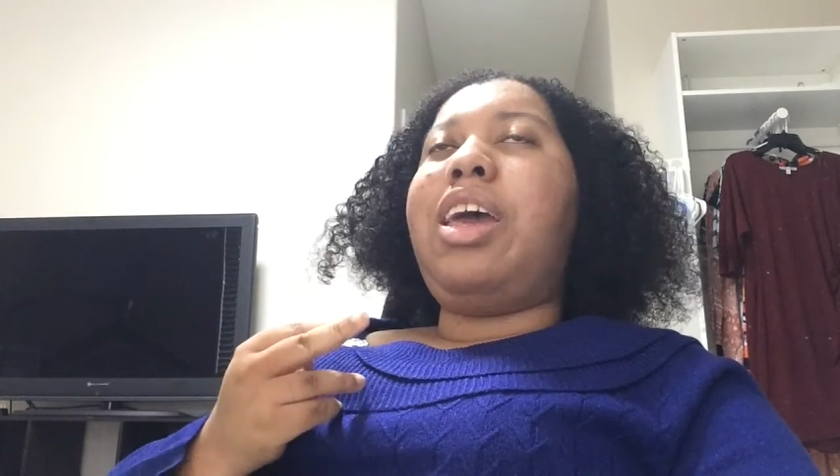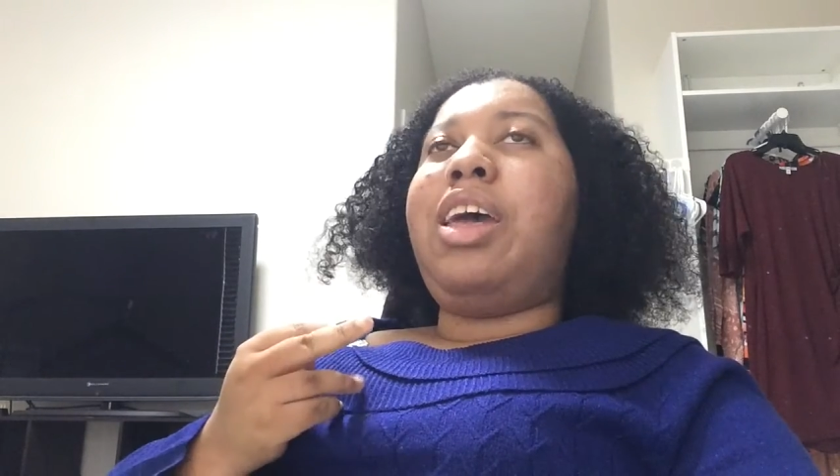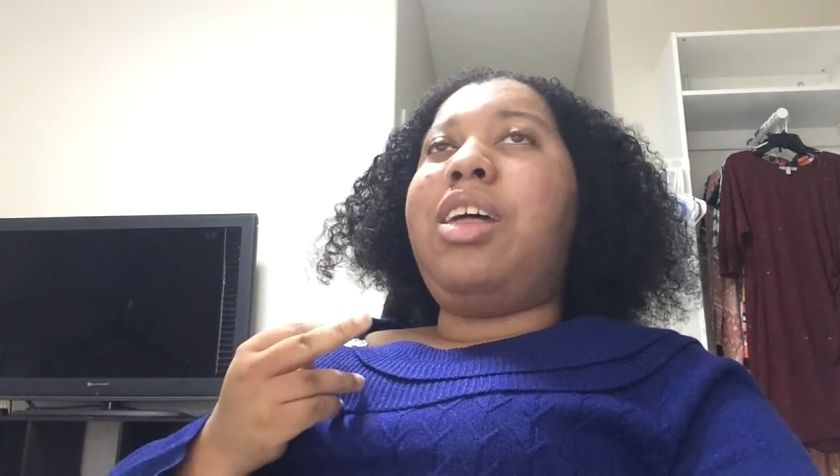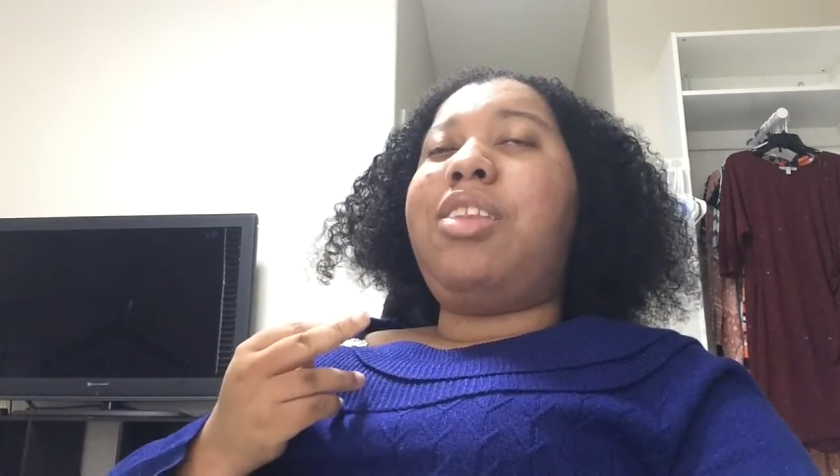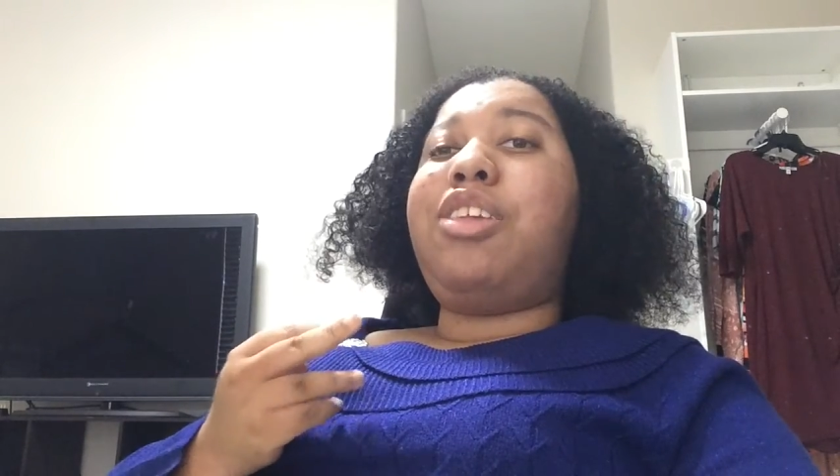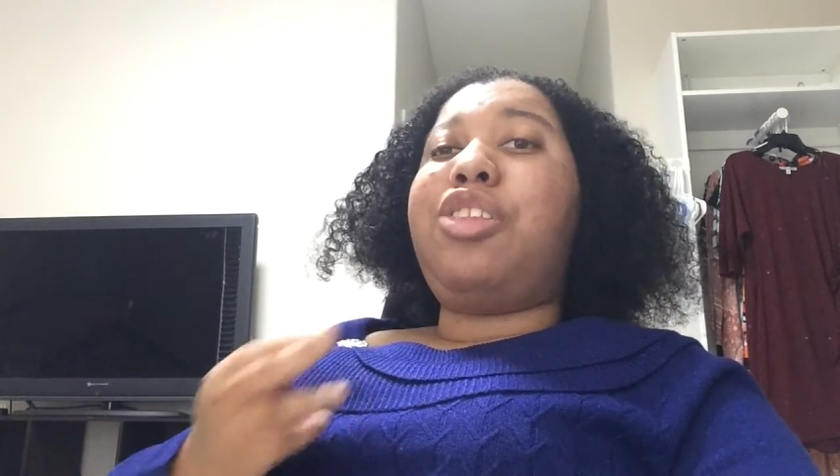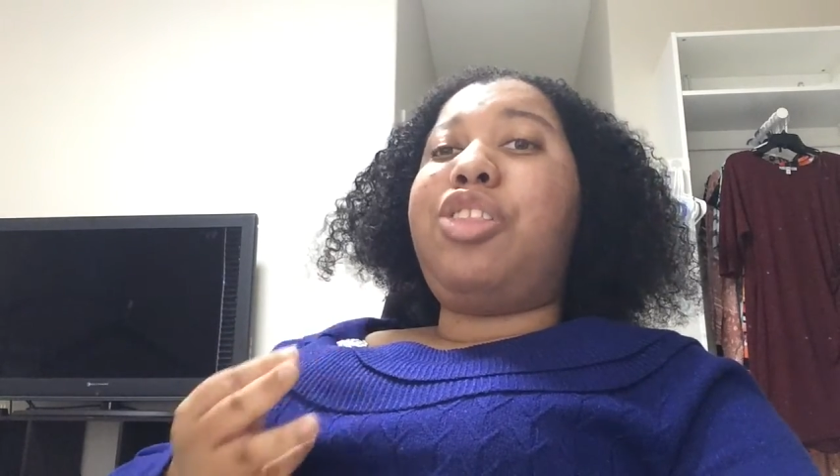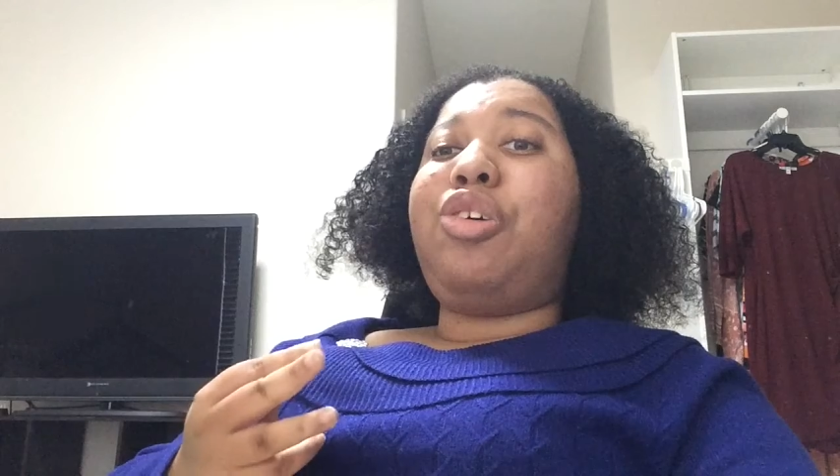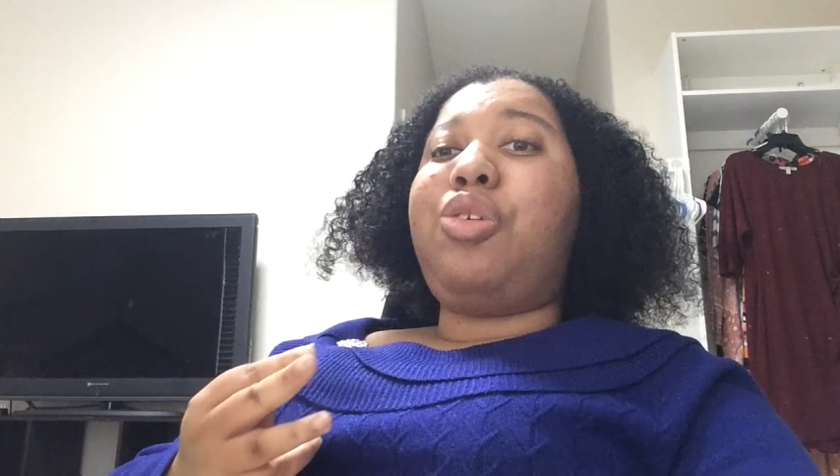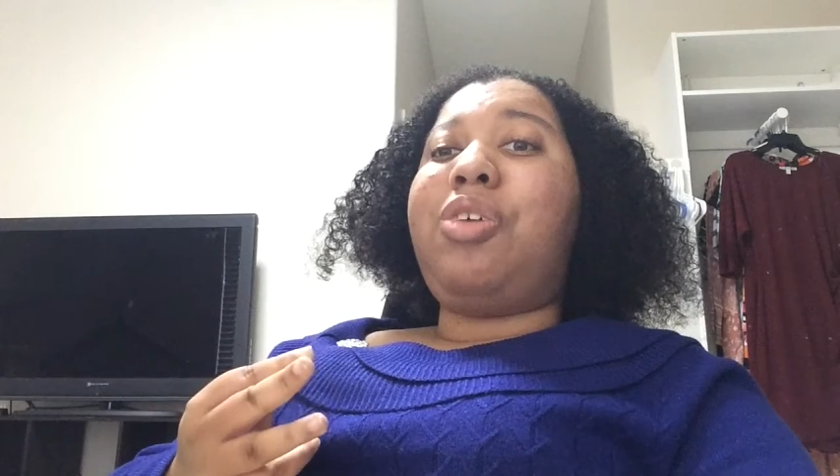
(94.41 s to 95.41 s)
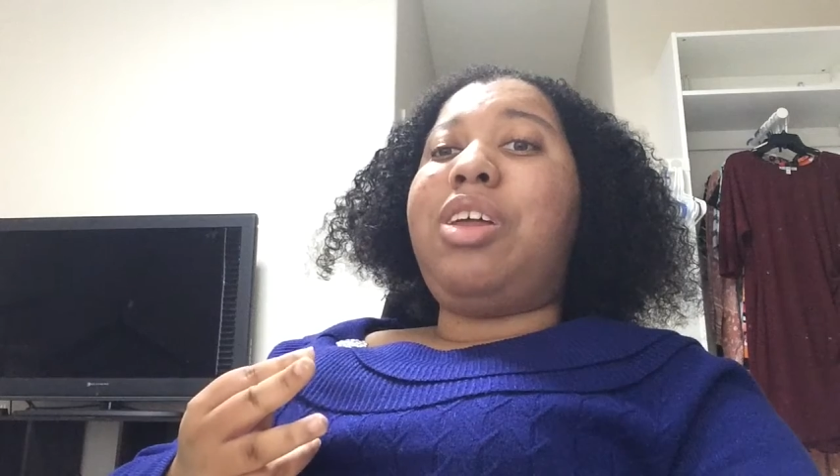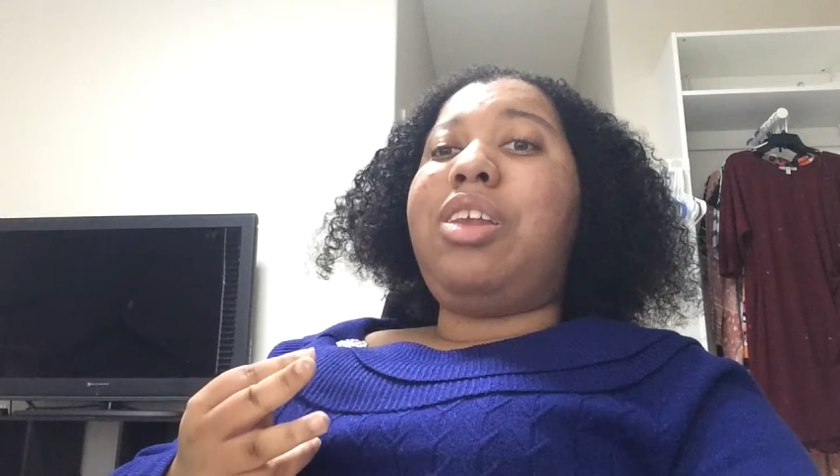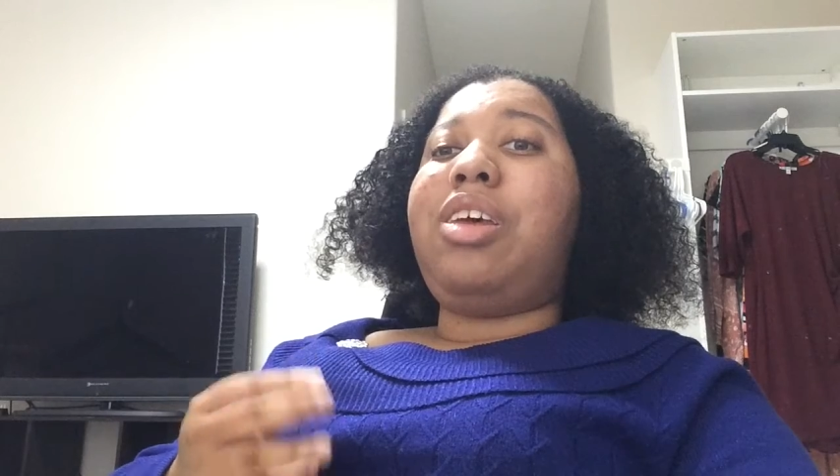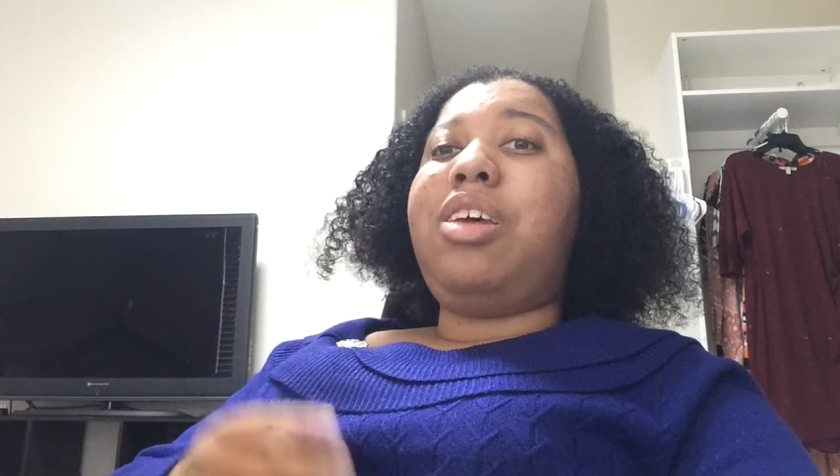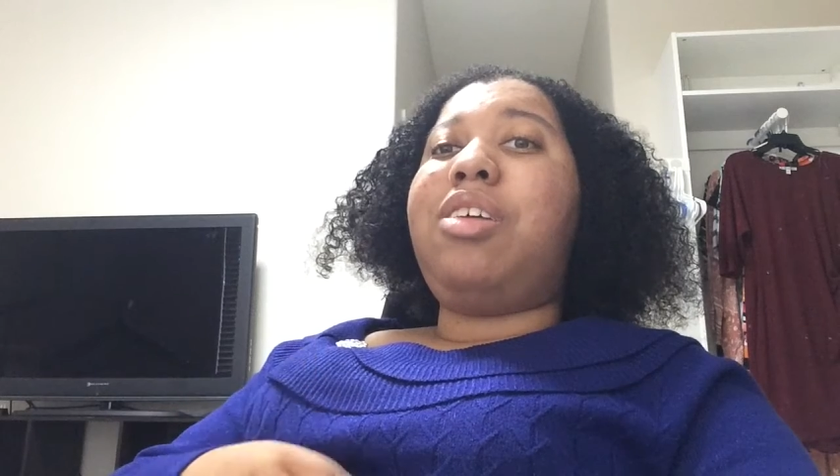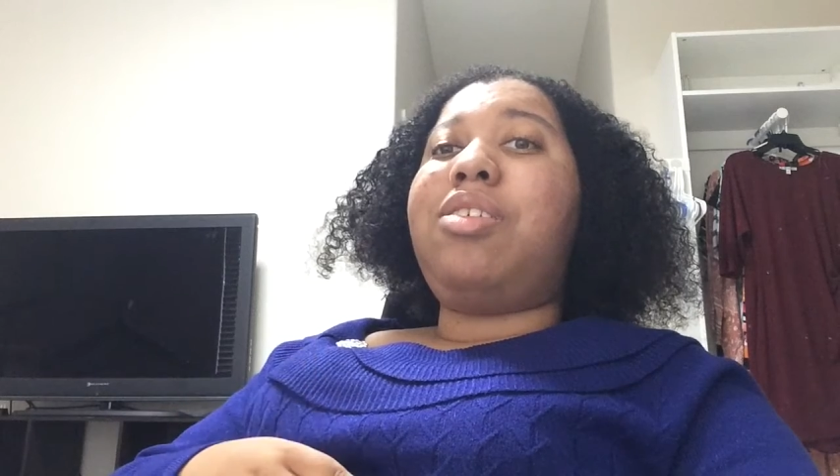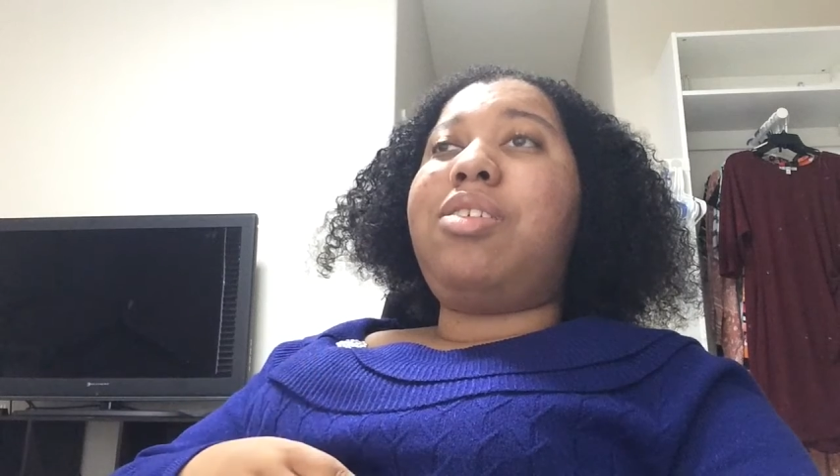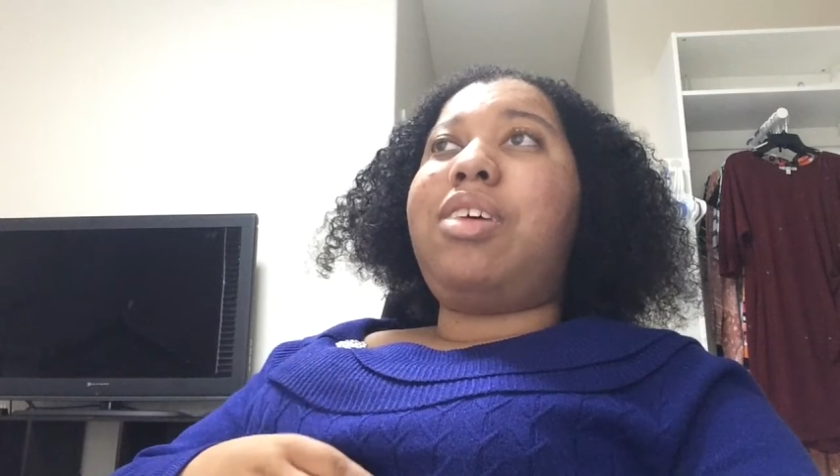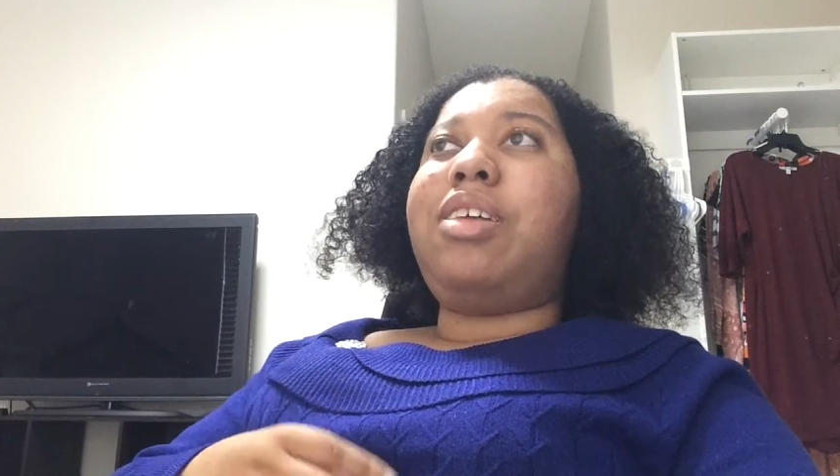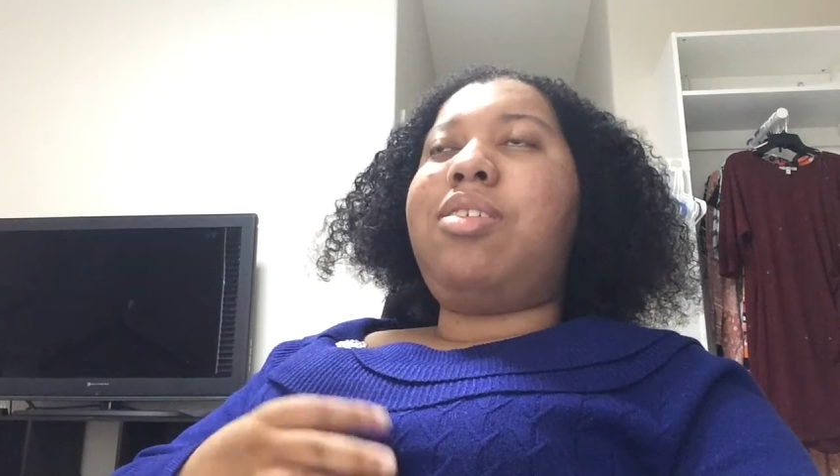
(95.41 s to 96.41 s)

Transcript: And the third one is